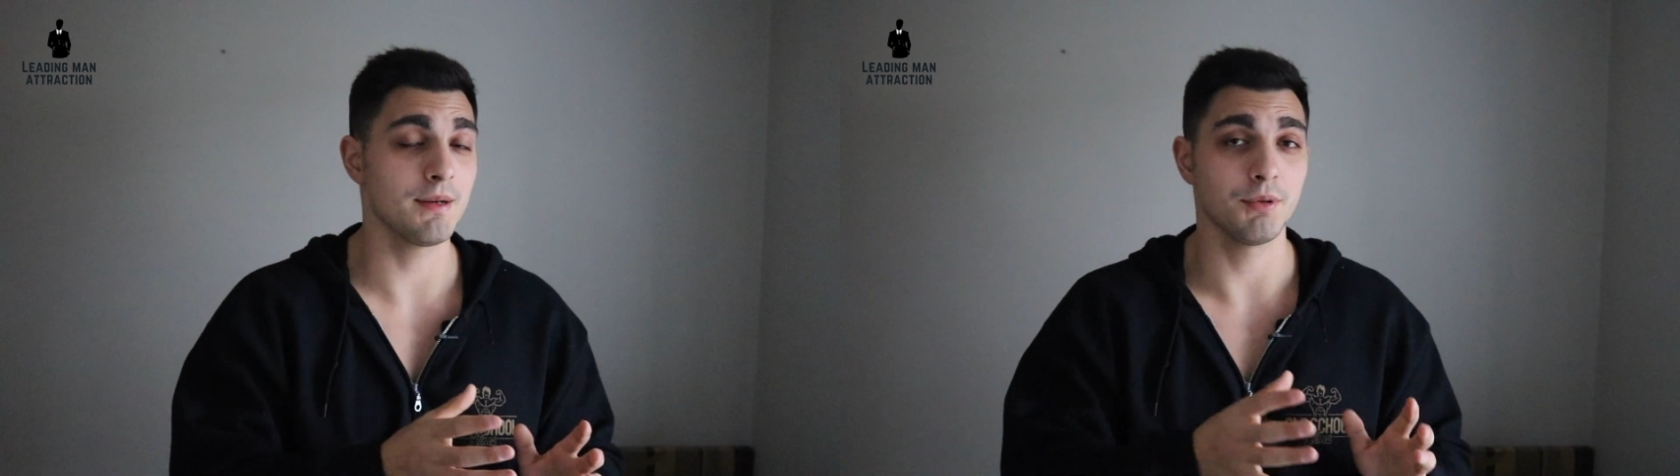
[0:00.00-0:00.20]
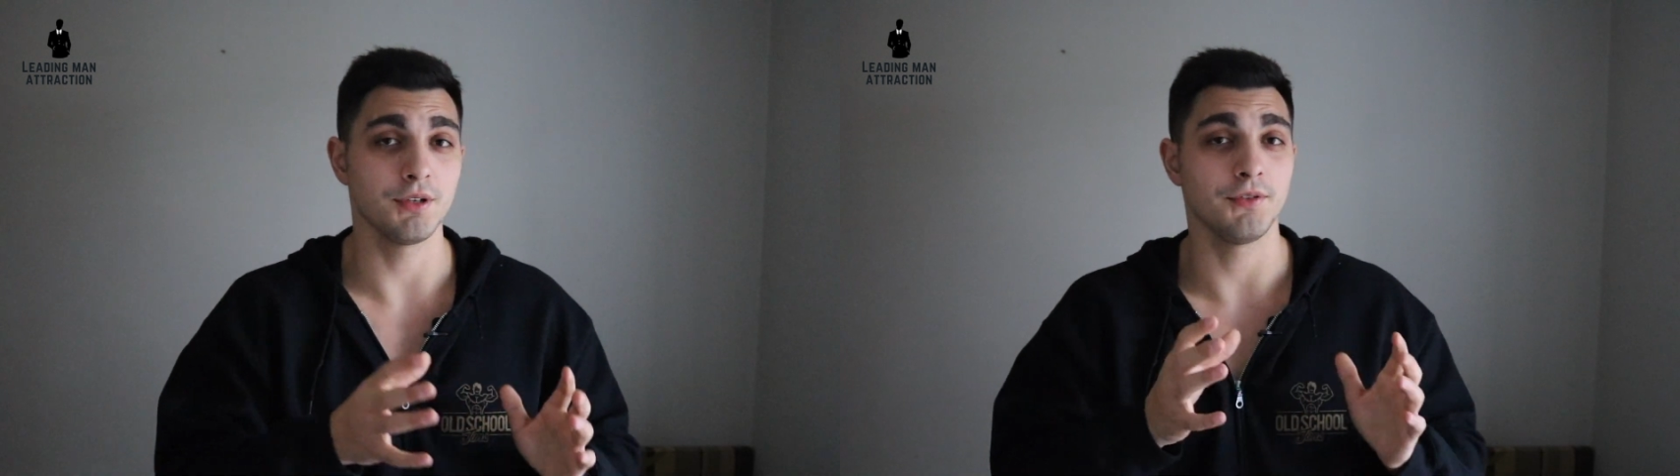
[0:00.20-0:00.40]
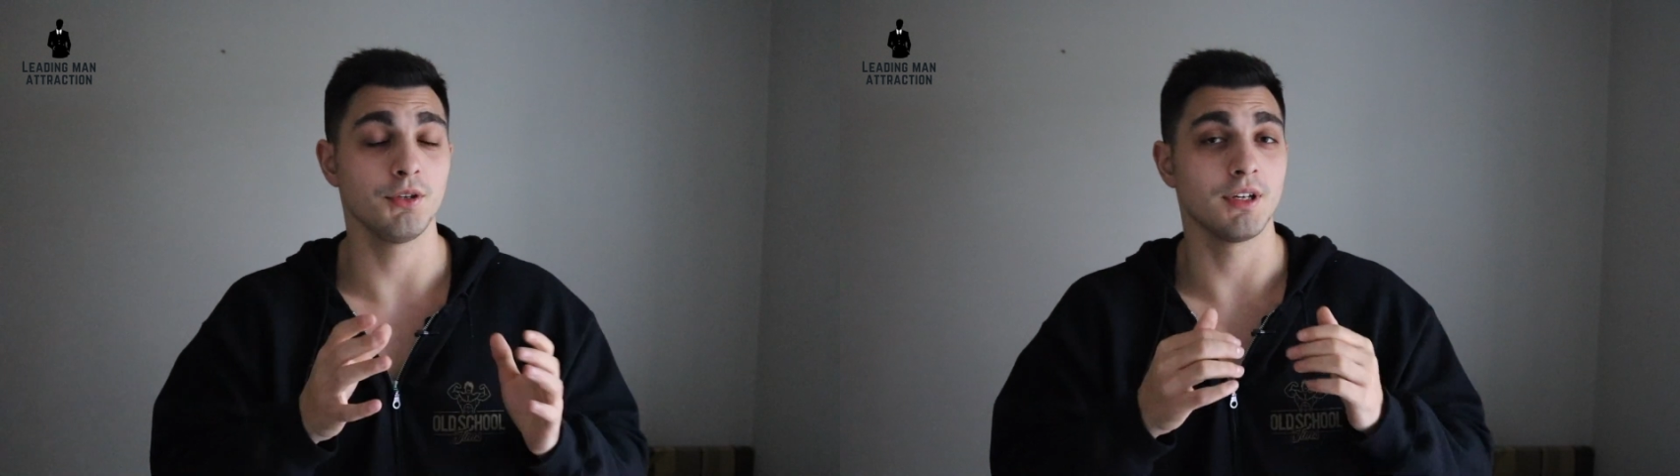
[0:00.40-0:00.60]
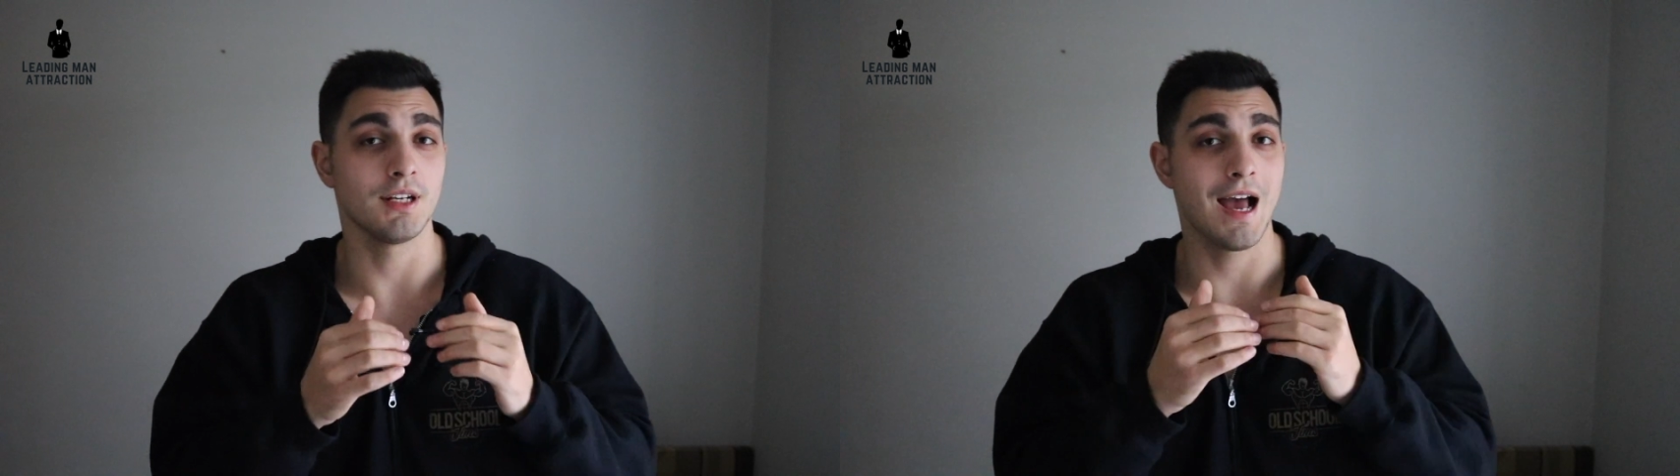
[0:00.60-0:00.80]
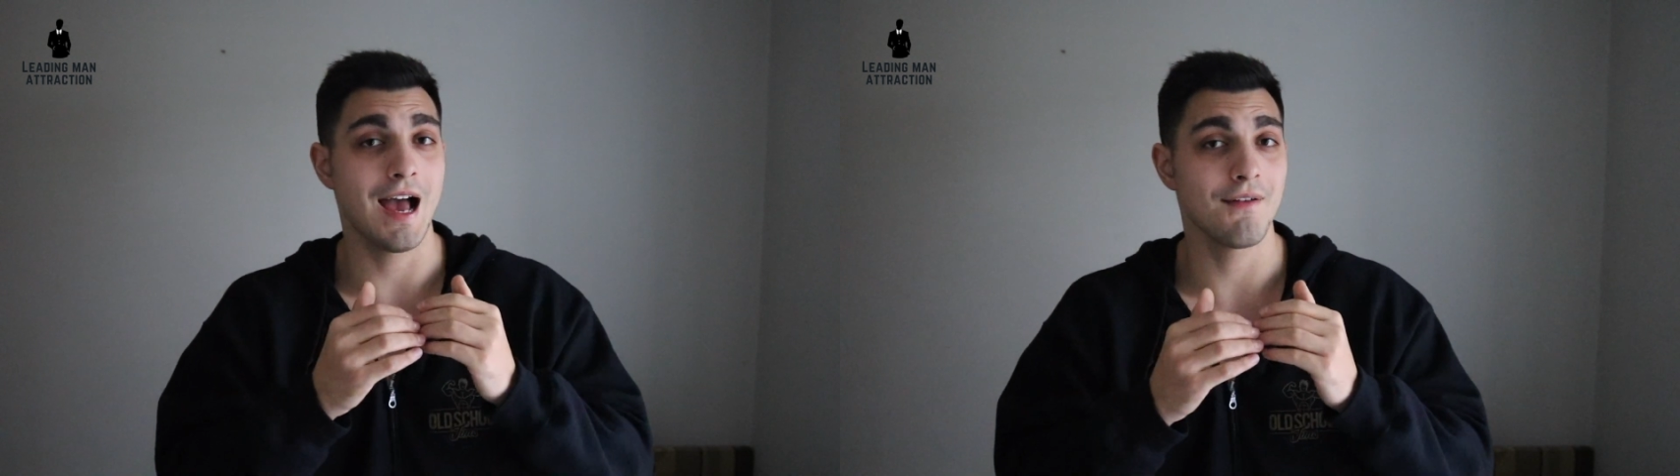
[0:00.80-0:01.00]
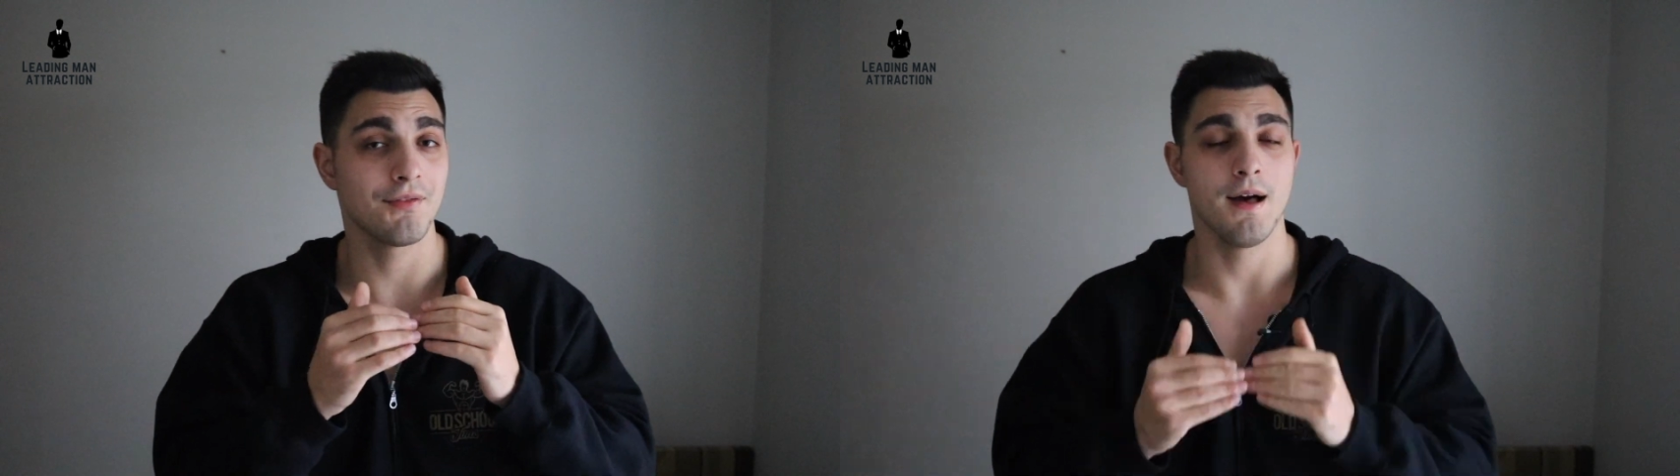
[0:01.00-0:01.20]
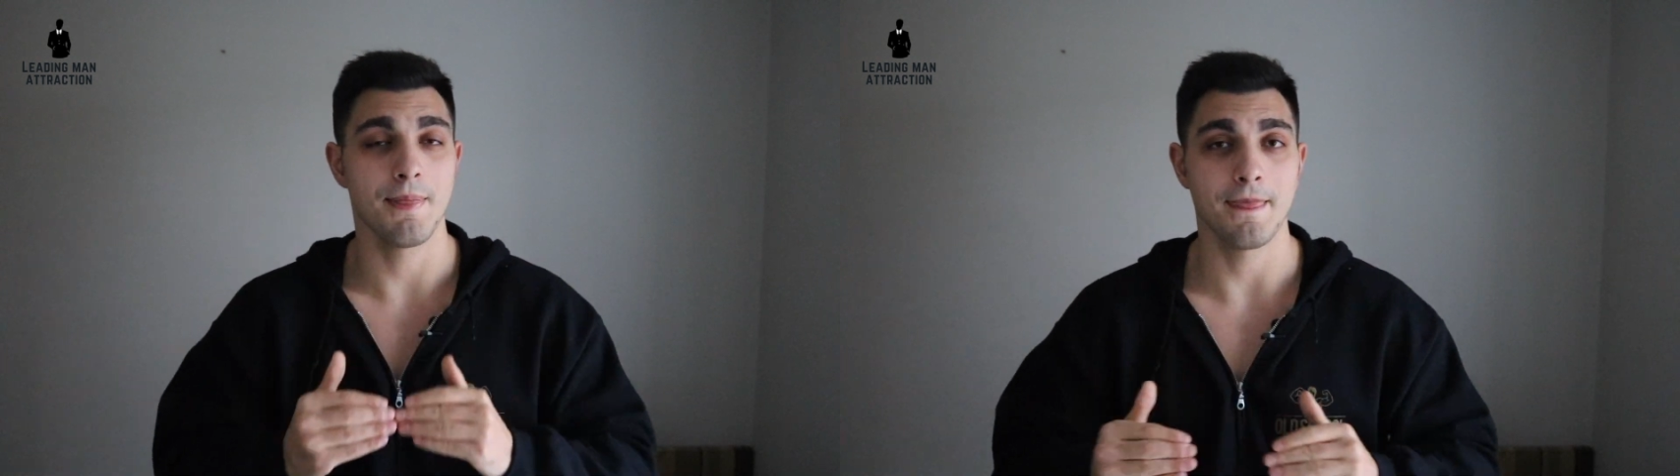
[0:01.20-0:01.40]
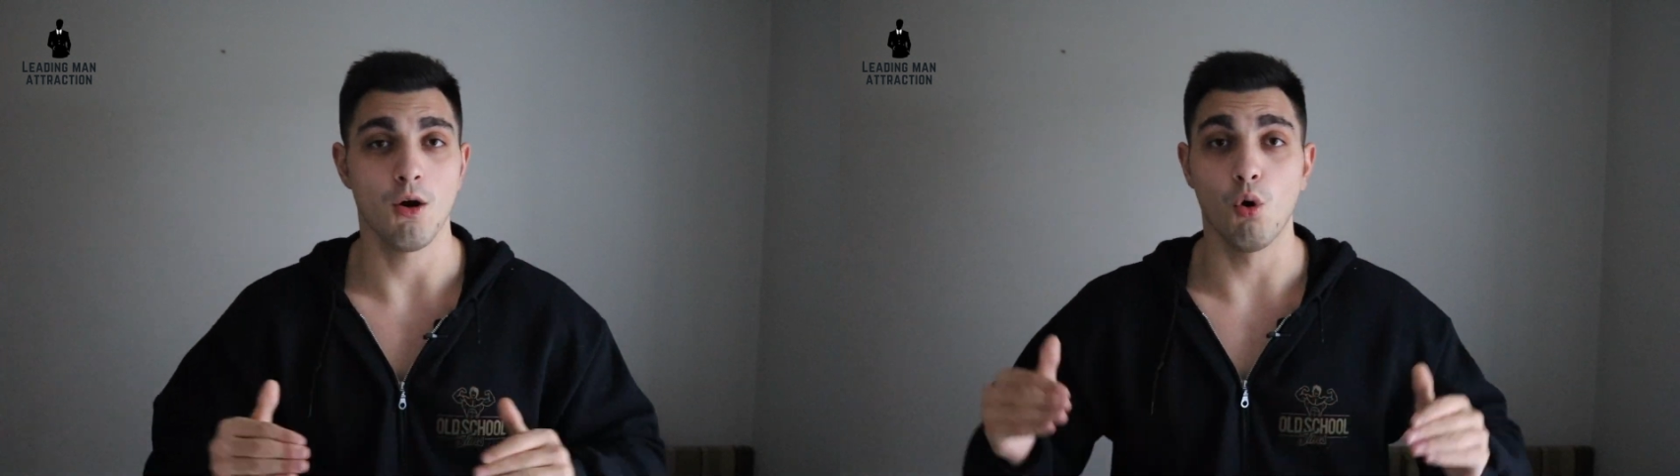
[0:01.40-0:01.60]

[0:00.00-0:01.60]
But if you can have